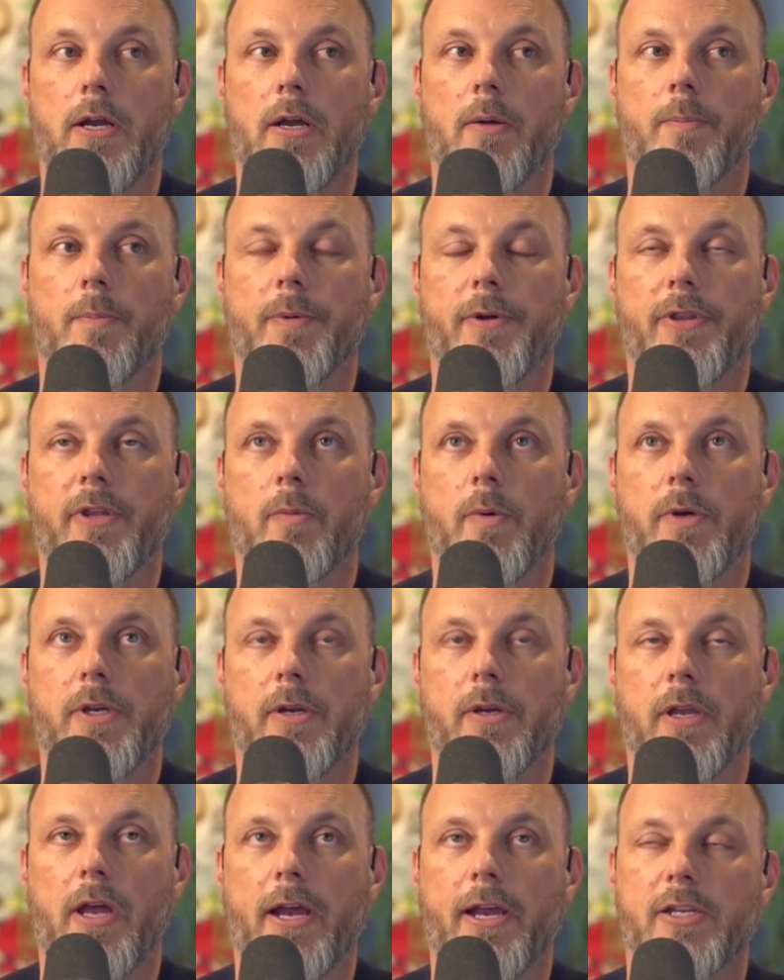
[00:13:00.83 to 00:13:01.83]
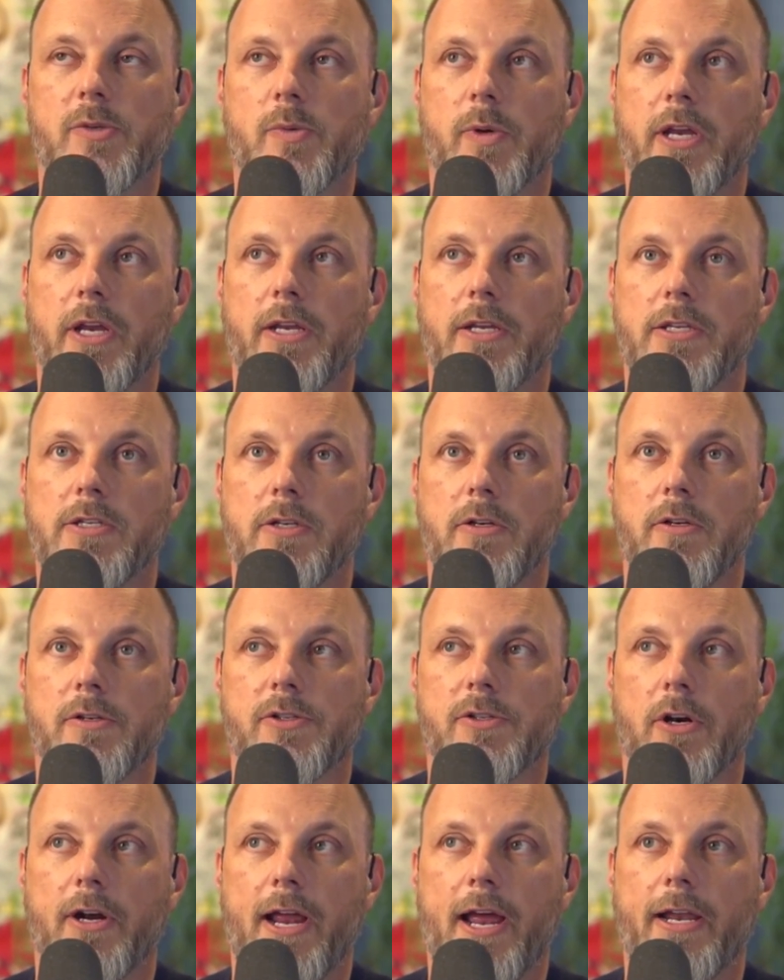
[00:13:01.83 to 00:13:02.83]
But then I guess we get into, you
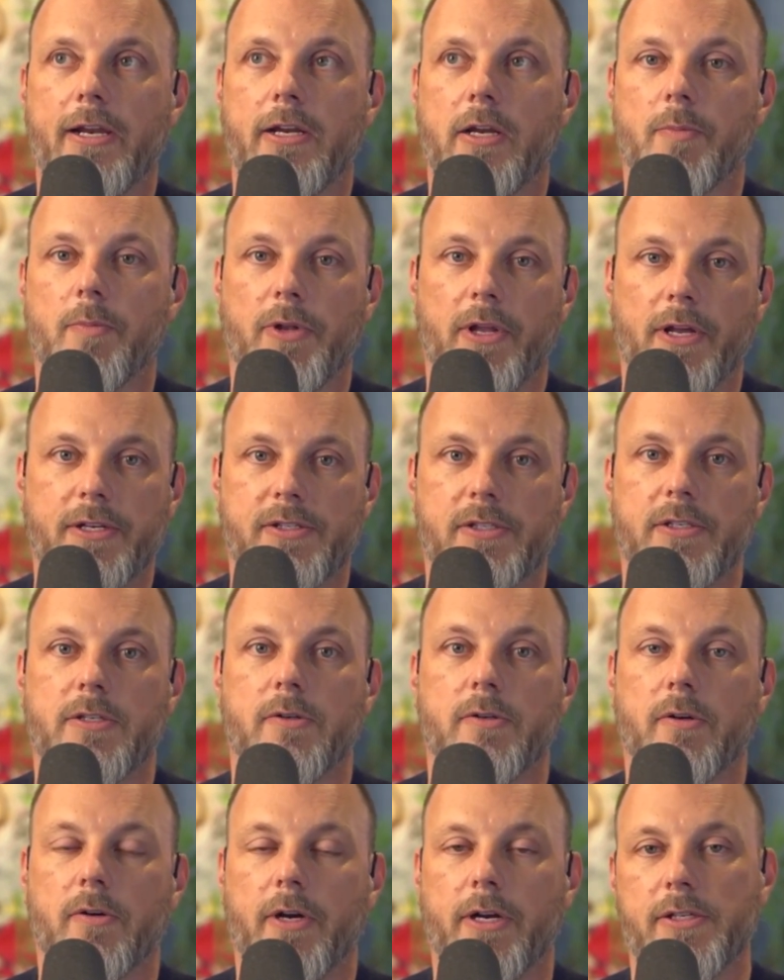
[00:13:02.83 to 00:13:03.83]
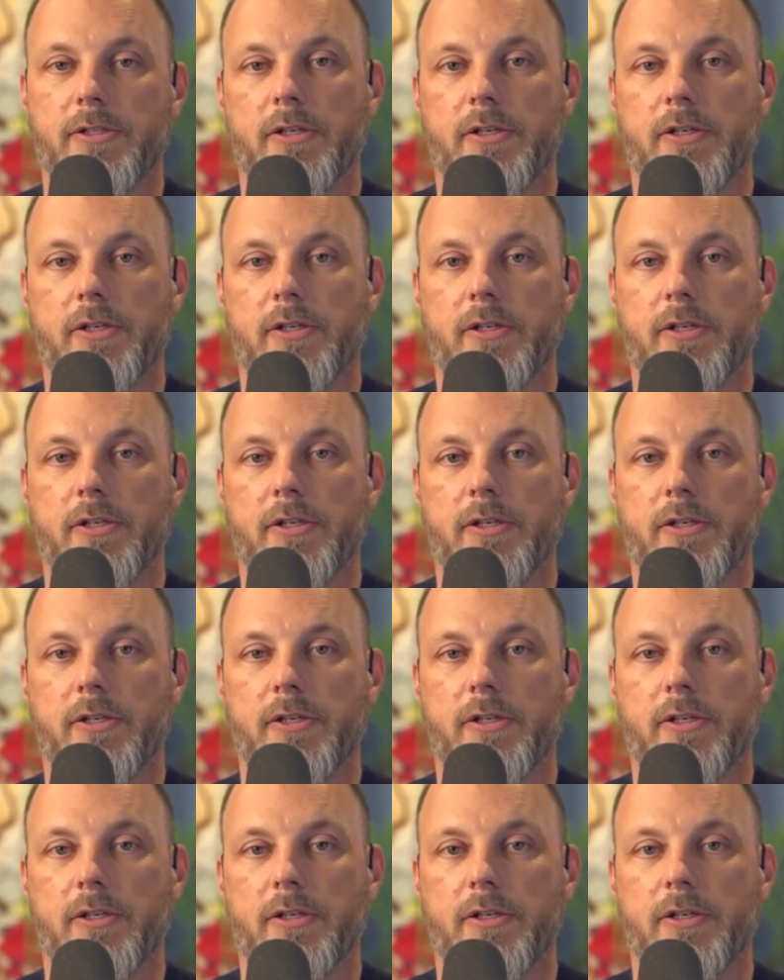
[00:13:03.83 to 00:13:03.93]
start adding complexity to it, right?